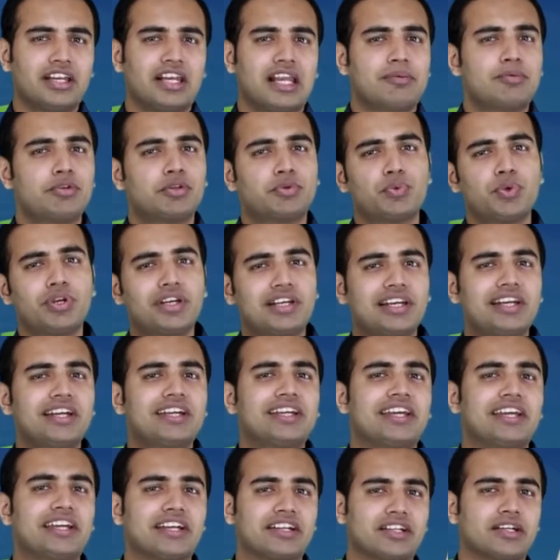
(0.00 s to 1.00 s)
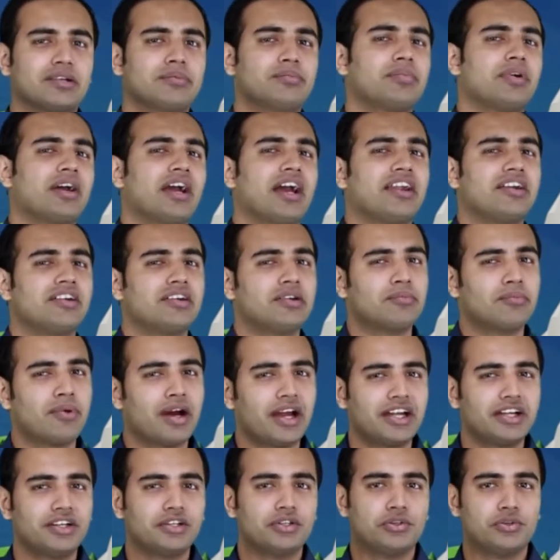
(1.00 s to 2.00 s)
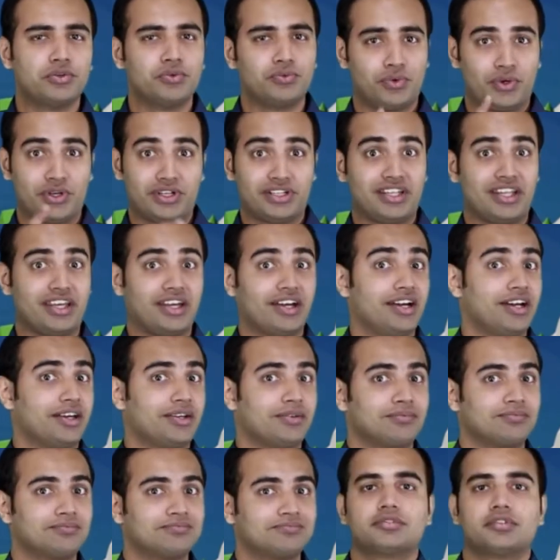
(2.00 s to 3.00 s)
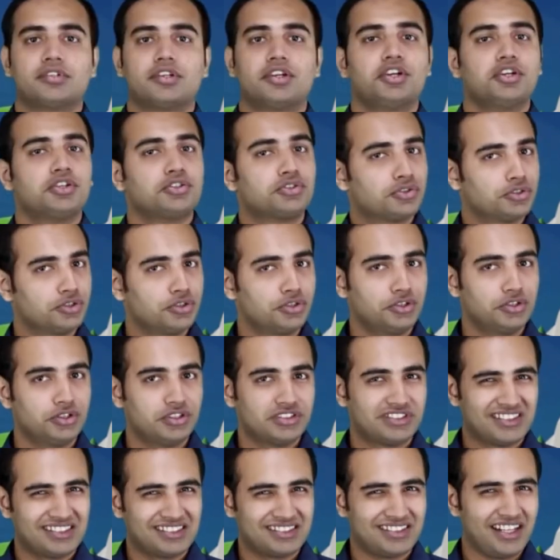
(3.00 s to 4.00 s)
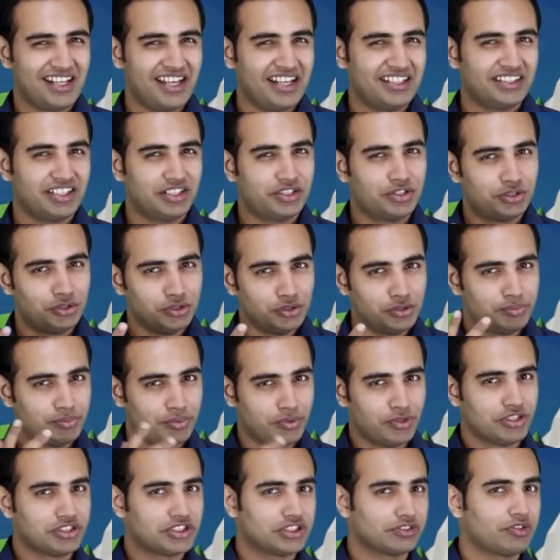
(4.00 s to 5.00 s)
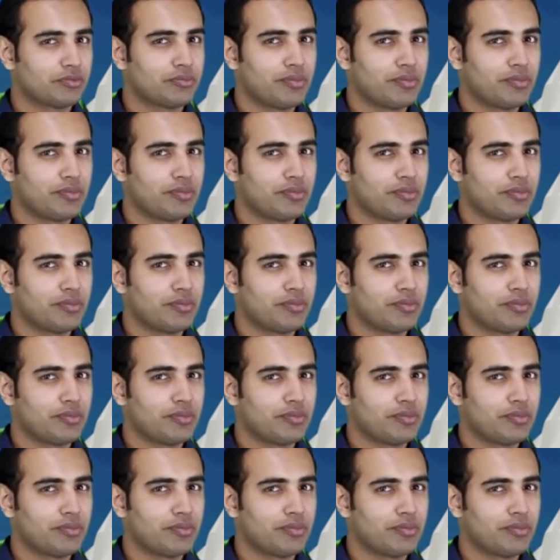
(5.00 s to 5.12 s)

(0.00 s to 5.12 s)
let me quickly take it up and remind you what they are. So, just like the two poles of a